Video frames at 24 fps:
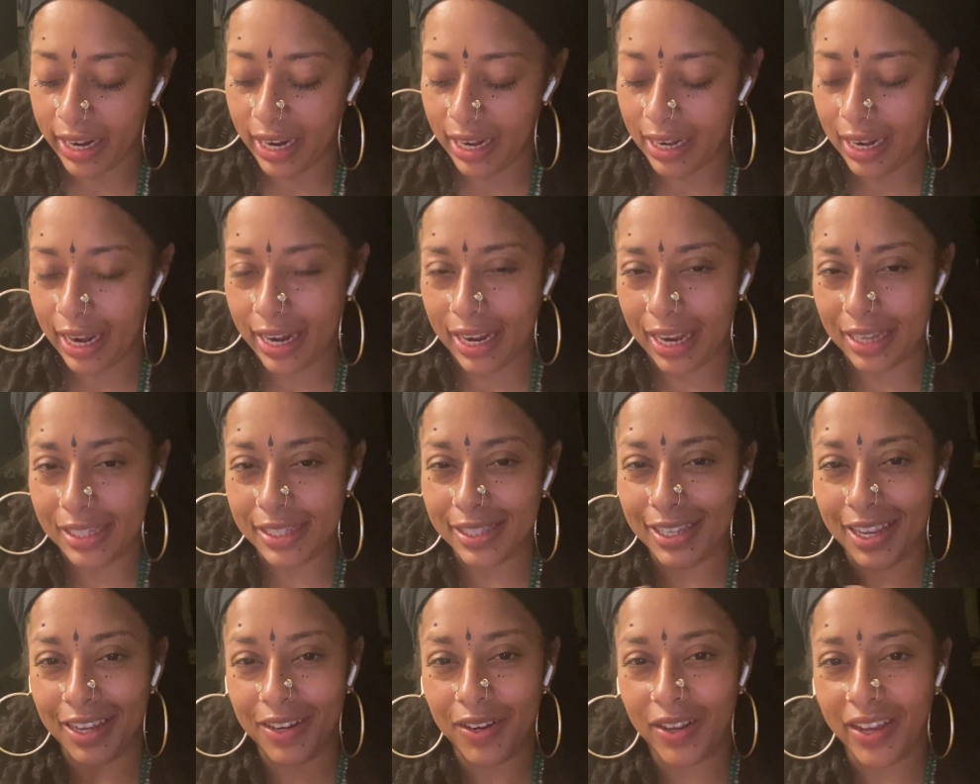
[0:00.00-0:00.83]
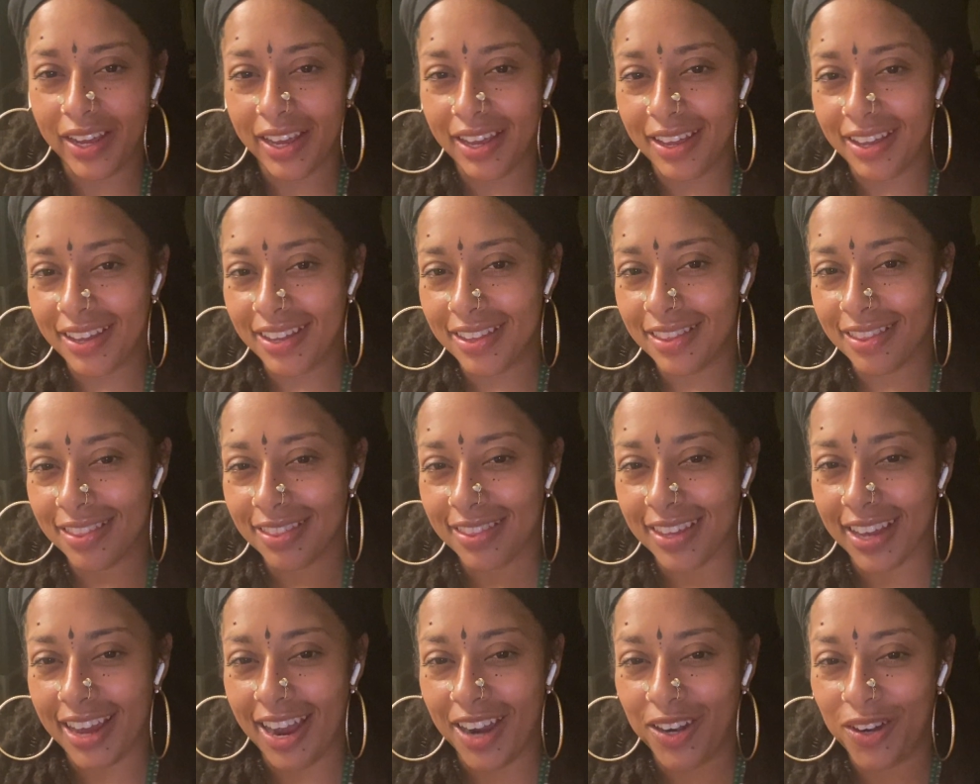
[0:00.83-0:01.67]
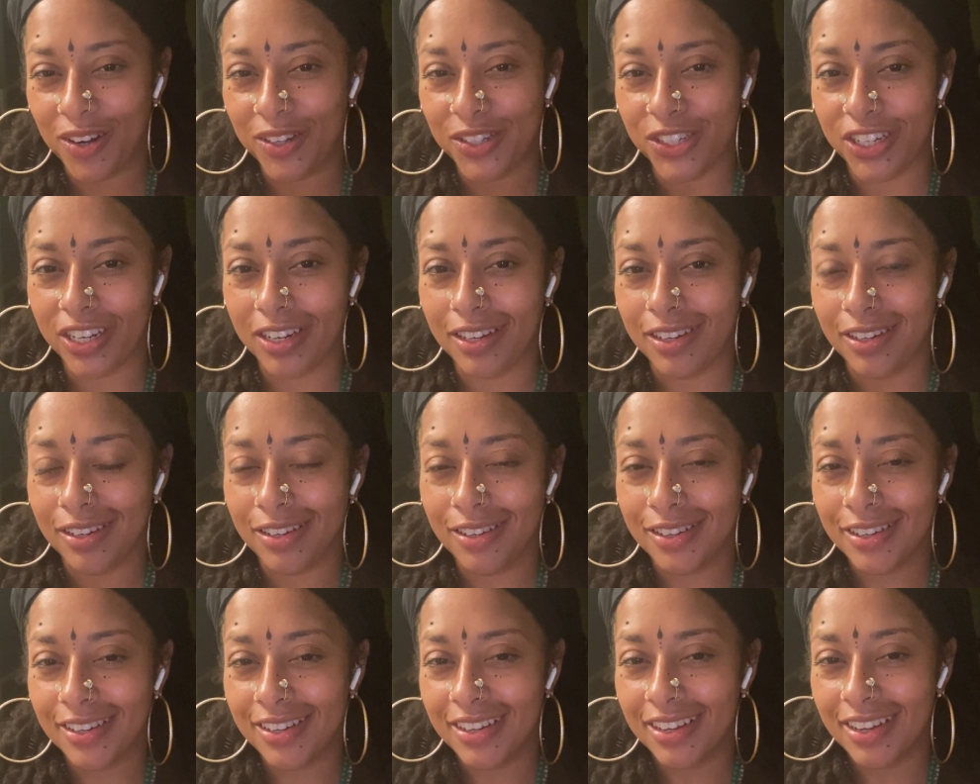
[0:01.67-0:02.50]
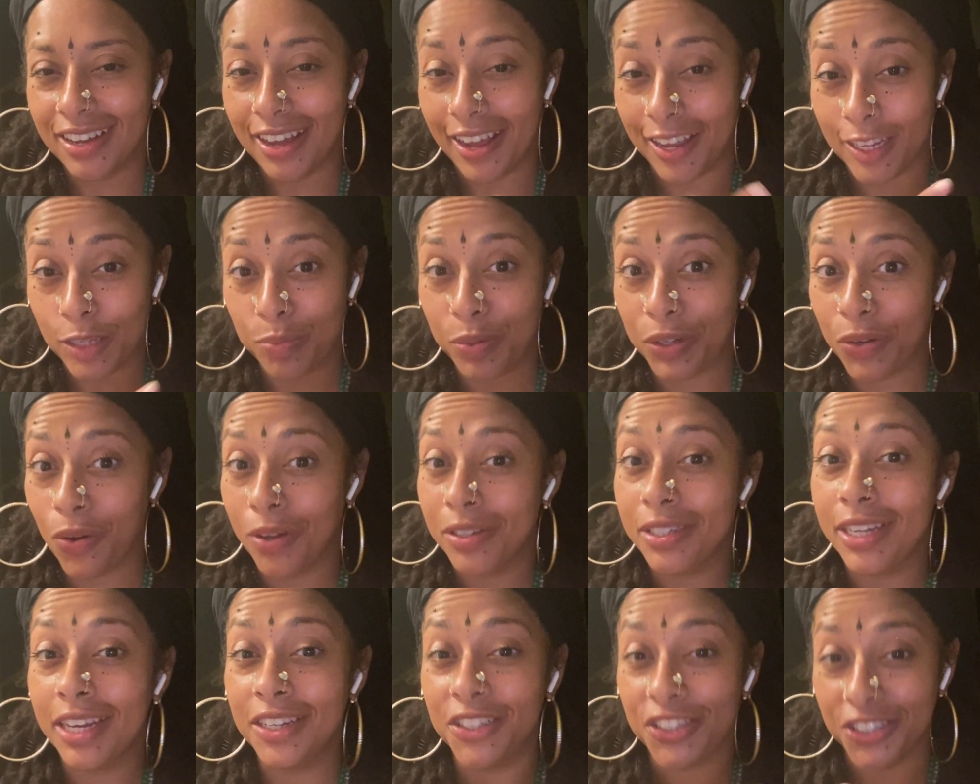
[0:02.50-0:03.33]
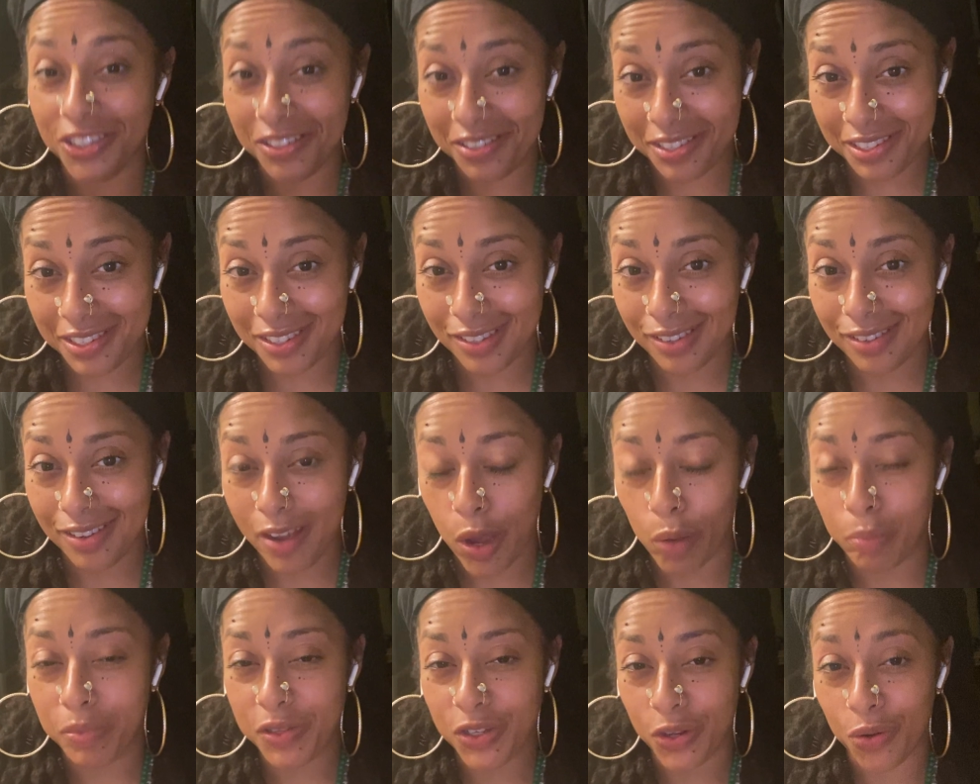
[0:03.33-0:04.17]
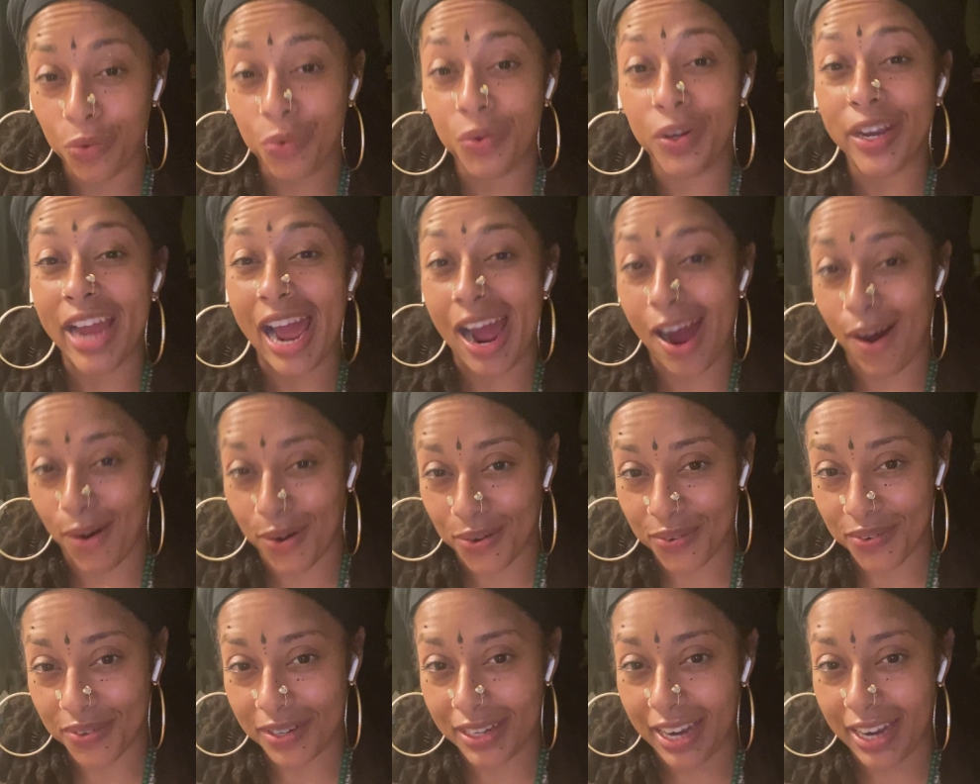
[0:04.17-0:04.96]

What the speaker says: And like I said, the energy has been audacious up till now.